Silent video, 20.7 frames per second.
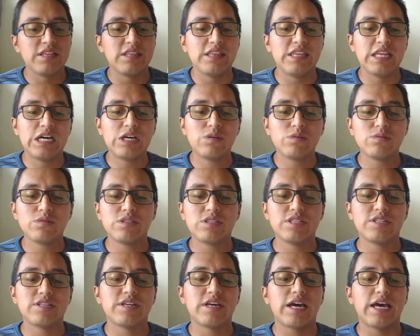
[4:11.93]
Now
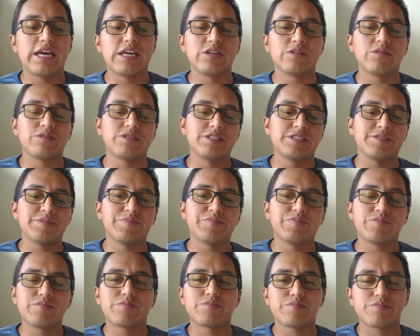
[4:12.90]
I'm gonna
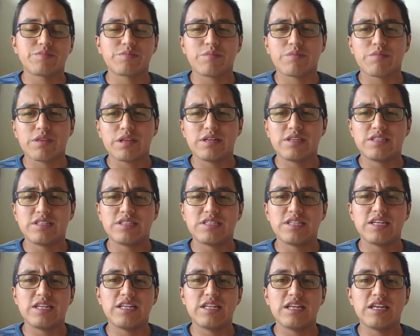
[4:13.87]

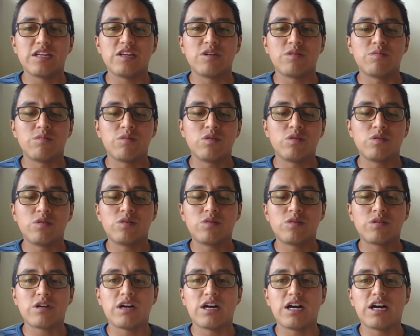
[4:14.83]
tell a little
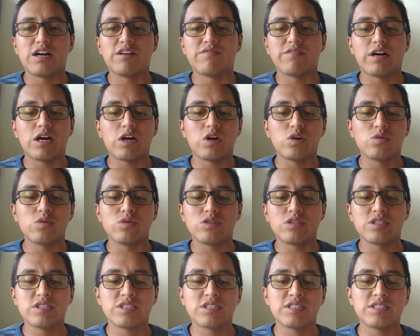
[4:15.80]
more about
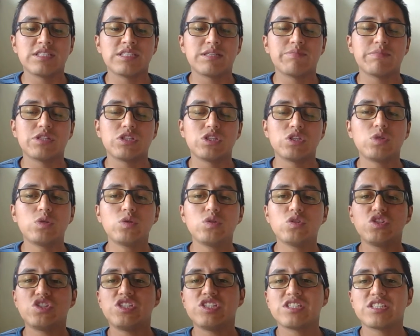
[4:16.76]
the
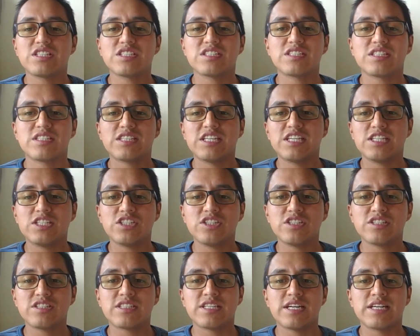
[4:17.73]
methodologies and
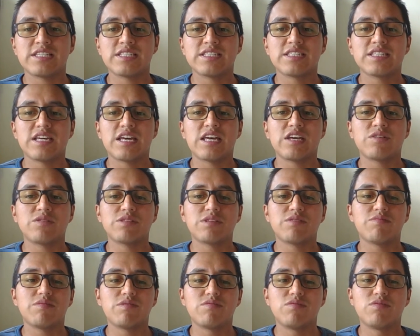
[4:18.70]
strategies that I'm gonna
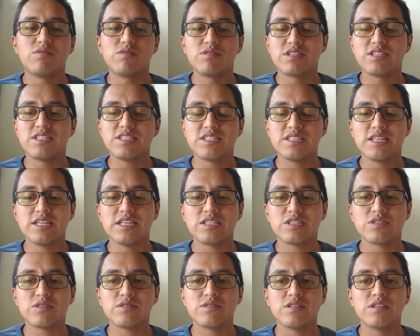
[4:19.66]
perform in this
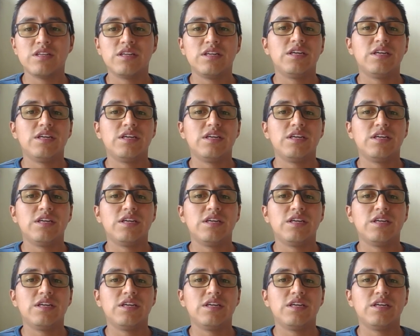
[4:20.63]
lesson.